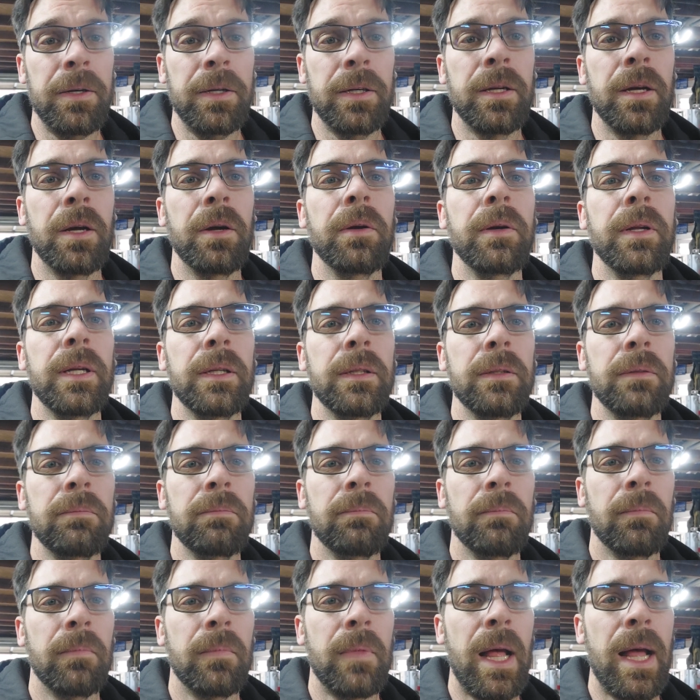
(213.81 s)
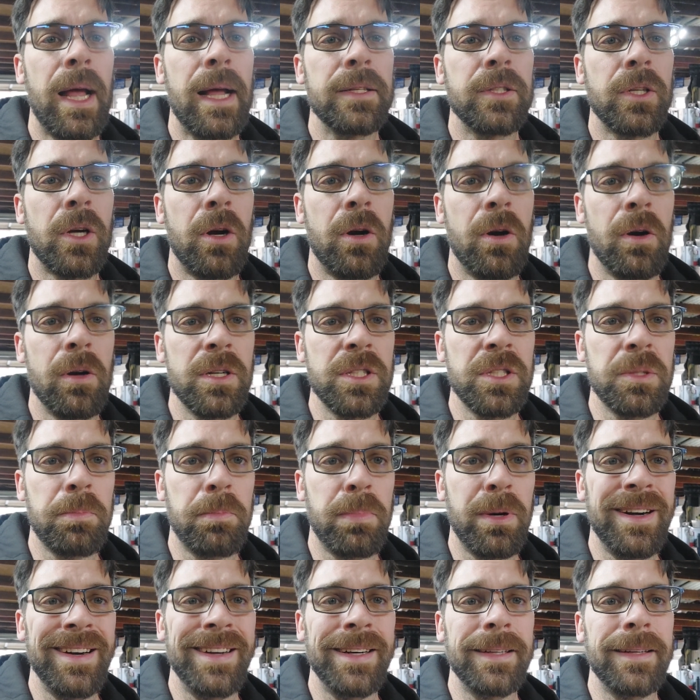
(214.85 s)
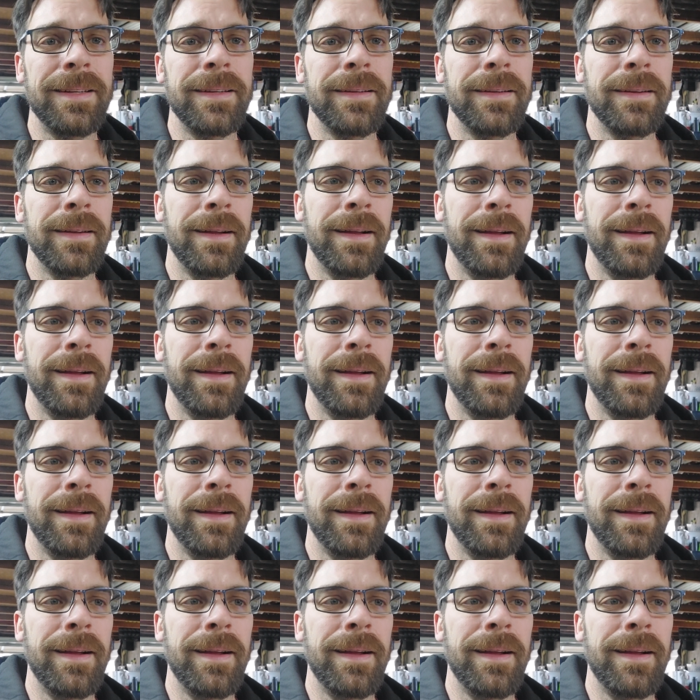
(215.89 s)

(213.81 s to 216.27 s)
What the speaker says: coating that's hard as a brick,